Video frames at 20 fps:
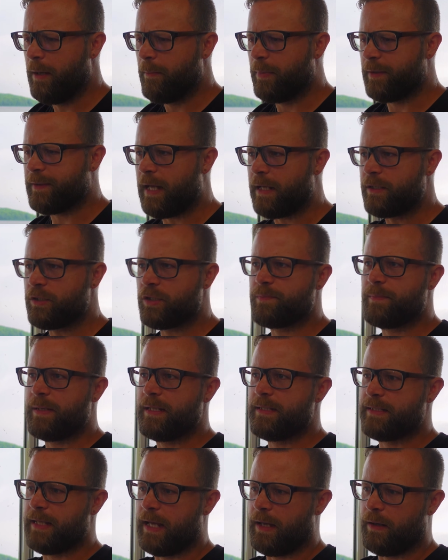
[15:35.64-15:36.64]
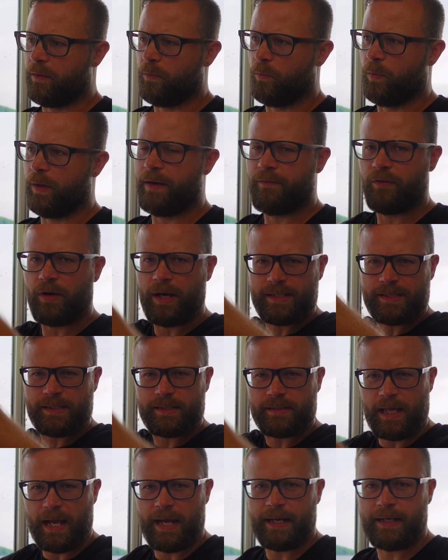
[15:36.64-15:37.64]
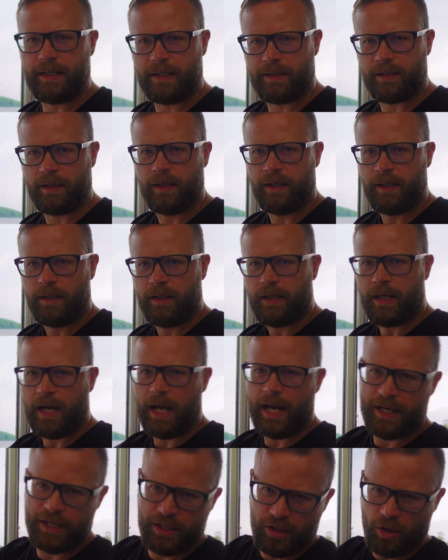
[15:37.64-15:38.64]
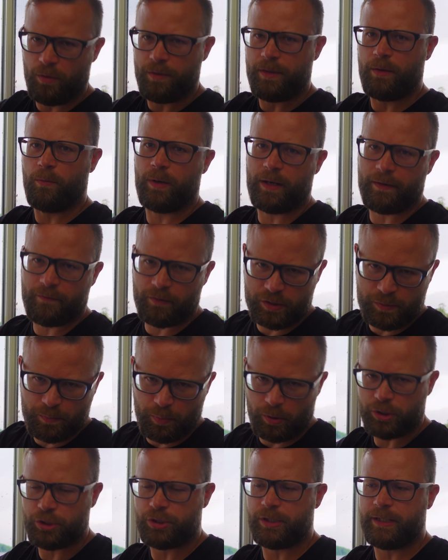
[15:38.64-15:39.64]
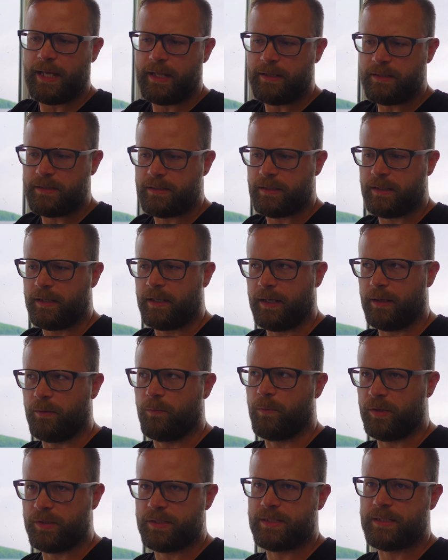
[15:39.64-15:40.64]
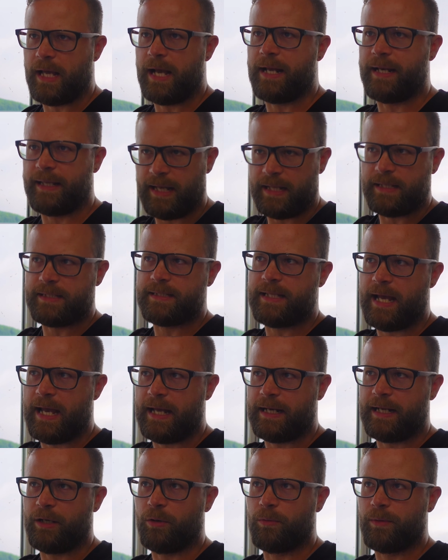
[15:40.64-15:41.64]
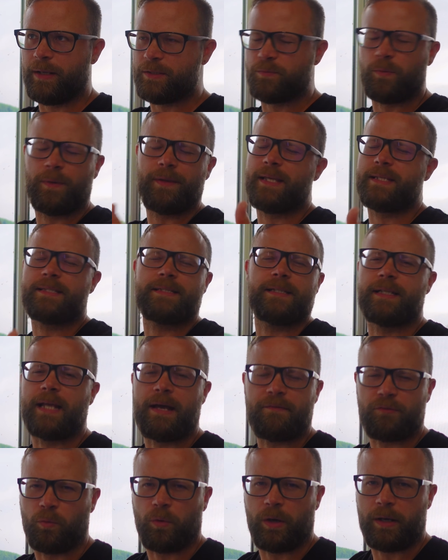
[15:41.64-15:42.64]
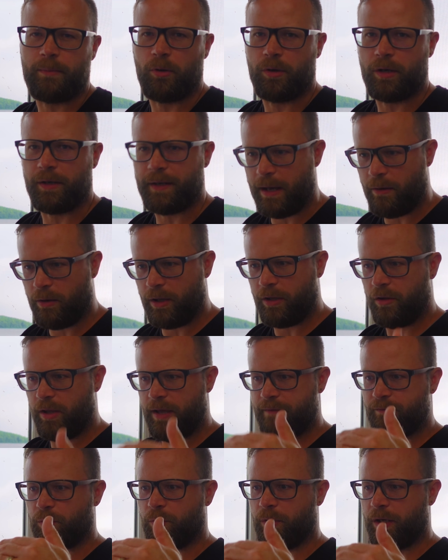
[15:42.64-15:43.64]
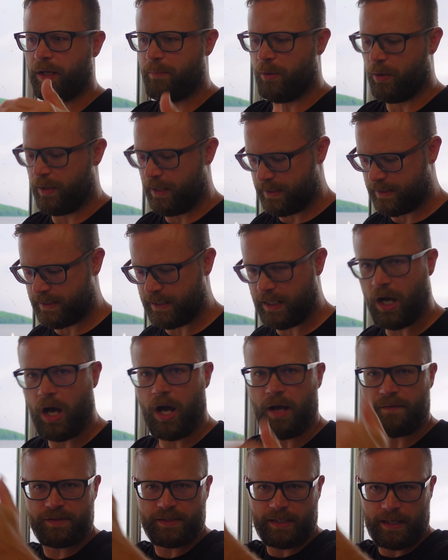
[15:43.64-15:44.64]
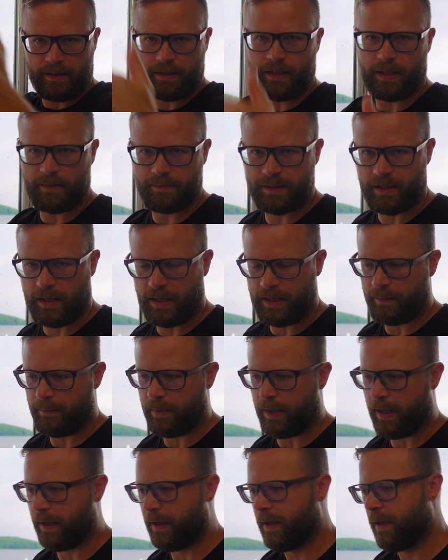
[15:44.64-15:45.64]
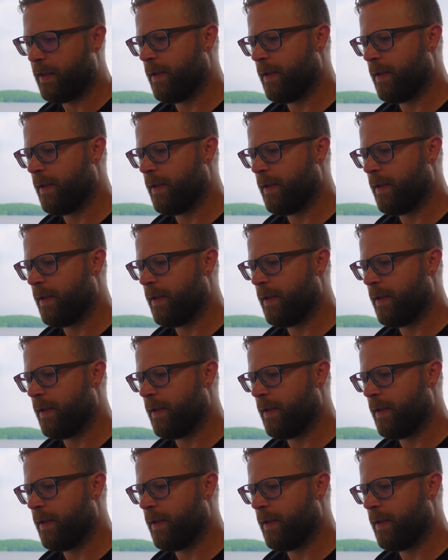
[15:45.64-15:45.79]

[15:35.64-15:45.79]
But that just means that whatever I slide it, I know that whatever it's pushed against, it will slide against that, and it's one less thing to have to worry about. Now all I'll have to worry about is the offset that I'm sliding by.